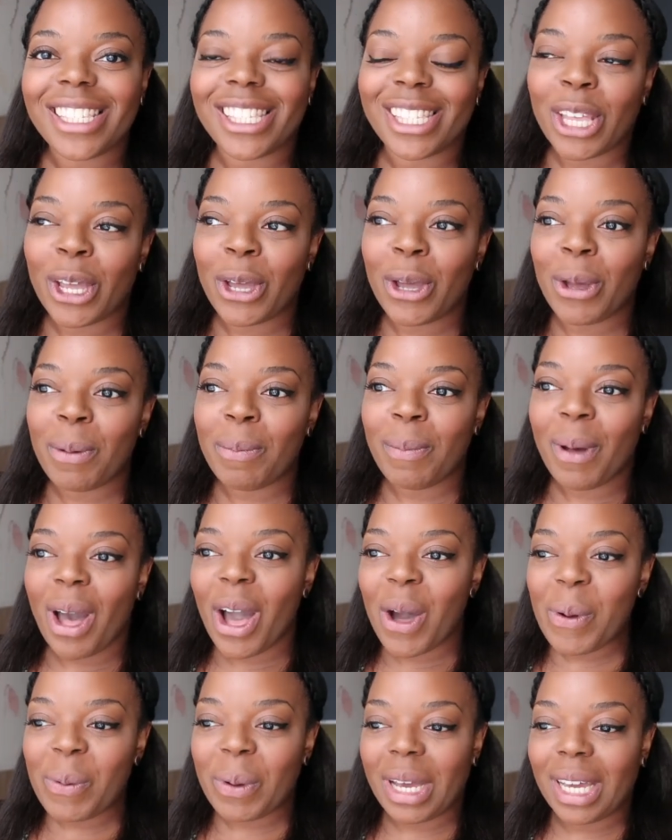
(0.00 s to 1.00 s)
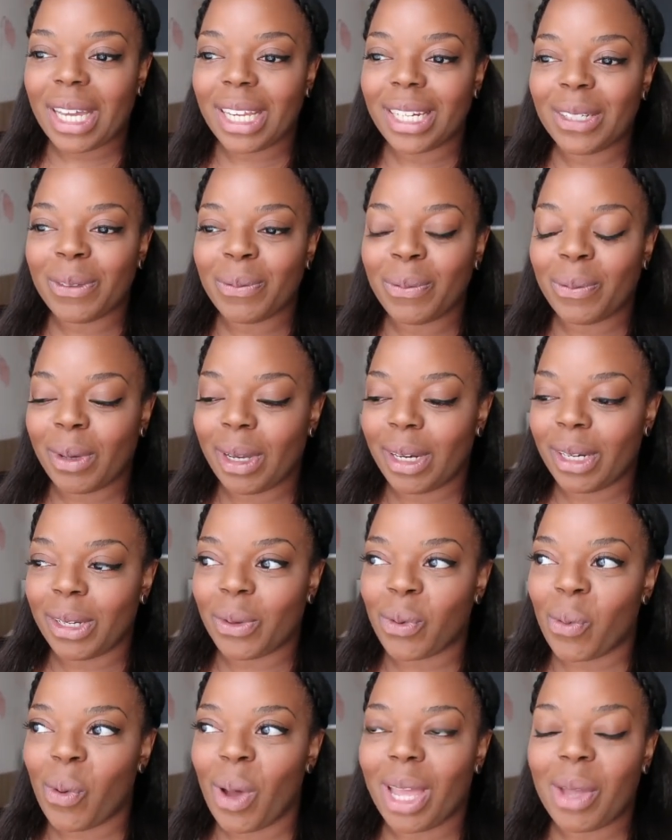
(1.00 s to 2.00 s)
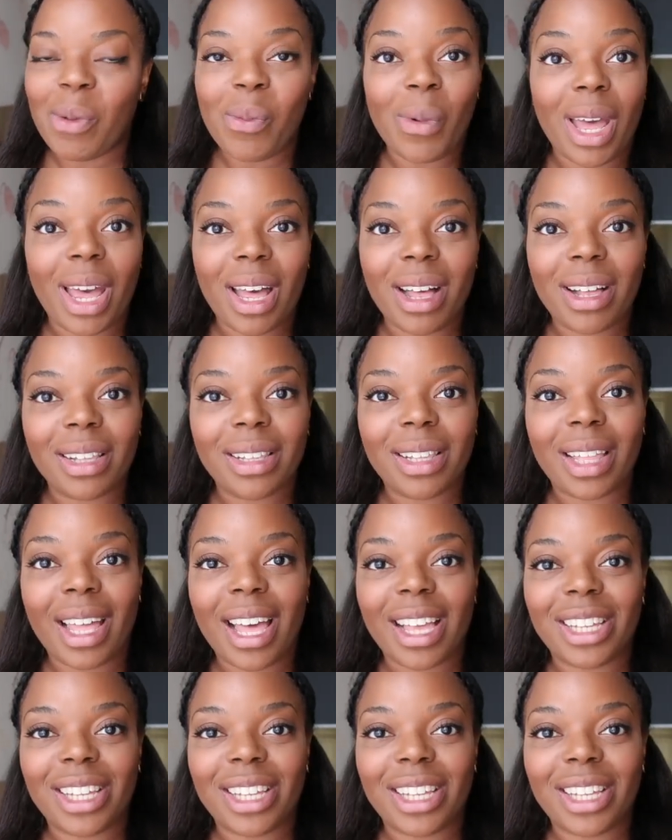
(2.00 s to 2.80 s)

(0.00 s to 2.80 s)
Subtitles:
So part 1 went quite well.